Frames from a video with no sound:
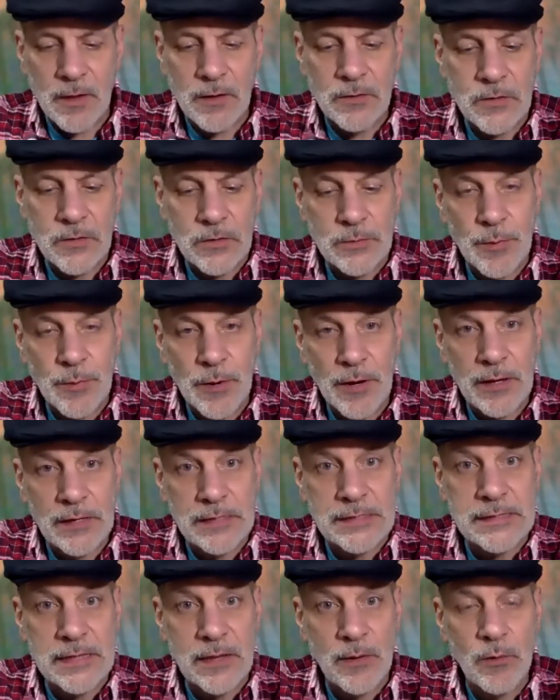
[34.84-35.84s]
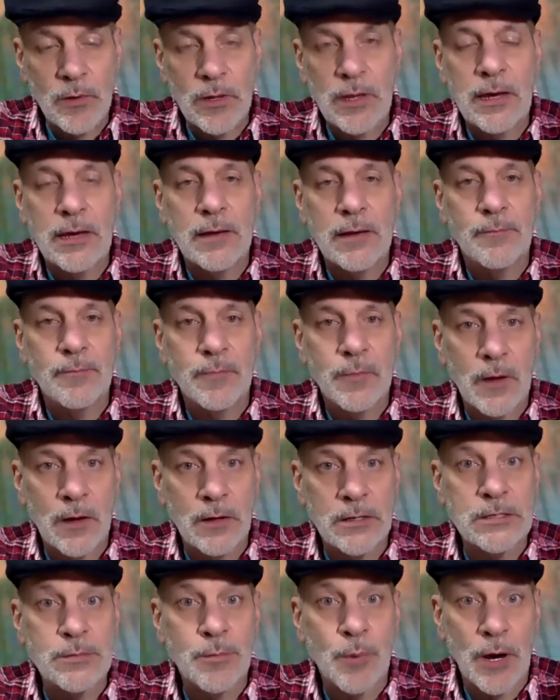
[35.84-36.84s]
So spring is slowly a
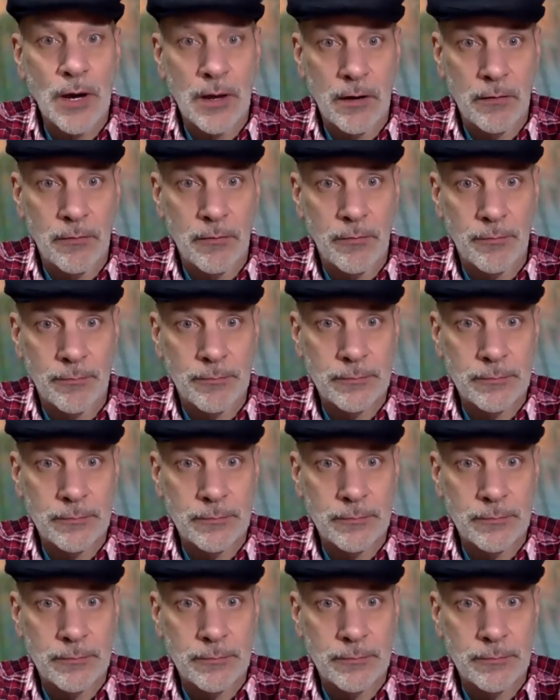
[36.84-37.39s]
springing,